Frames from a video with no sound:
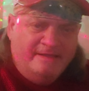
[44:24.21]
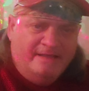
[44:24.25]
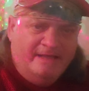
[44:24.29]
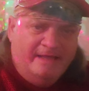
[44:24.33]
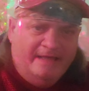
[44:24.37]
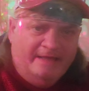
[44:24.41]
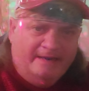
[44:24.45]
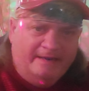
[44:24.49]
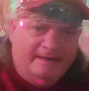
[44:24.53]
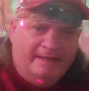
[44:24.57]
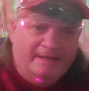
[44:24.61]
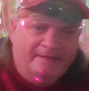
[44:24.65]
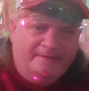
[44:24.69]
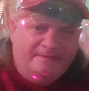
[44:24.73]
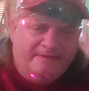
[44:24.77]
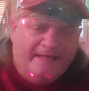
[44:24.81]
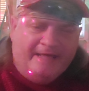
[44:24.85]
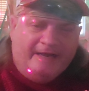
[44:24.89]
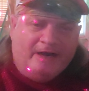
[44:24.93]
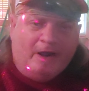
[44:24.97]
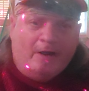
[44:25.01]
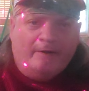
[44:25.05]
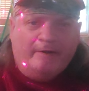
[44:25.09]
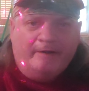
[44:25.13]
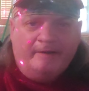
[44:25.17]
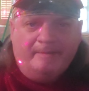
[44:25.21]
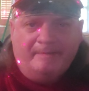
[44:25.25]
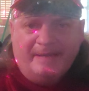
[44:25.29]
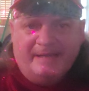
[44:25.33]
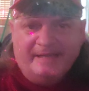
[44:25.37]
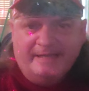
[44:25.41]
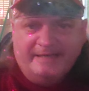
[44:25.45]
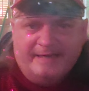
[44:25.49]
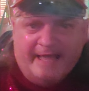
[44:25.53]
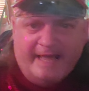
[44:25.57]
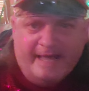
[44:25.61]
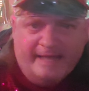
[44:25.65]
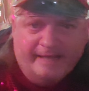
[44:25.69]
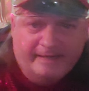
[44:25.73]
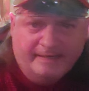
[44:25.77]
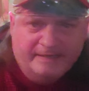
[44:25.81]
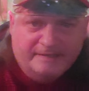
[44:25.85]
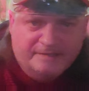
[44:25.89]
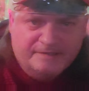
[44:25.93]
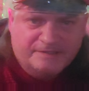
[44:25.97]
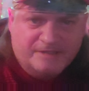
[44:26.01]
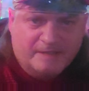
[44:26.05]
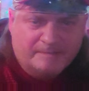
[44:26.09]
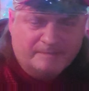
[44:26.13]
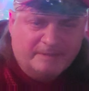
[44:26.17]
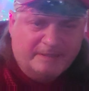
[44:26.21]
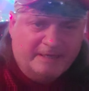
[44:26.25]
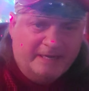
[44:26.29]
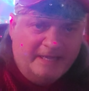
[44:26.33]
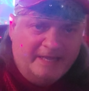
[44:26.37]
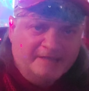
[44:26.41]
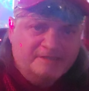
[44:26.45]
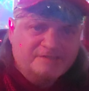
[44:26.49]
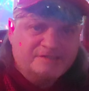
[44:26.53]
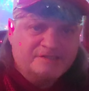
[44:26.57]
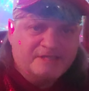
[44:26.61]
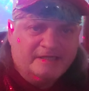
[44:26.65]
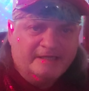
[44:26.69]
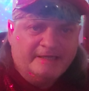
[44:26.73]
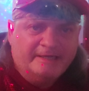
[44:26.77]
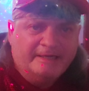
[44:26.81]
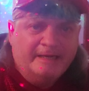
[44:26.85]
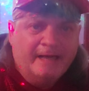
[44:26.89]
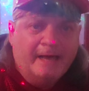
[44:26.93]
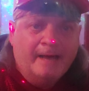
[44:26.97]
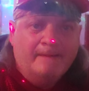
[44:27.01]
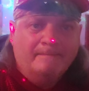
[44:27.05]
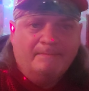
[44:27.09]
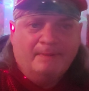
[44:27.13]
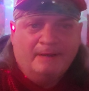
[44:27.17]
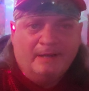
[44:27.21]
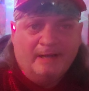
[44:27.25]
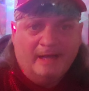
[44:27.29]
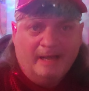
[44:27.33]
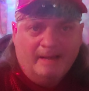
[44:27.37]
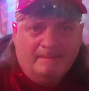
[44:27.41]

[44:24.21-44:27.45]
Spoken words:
and that already being that, and something excelling up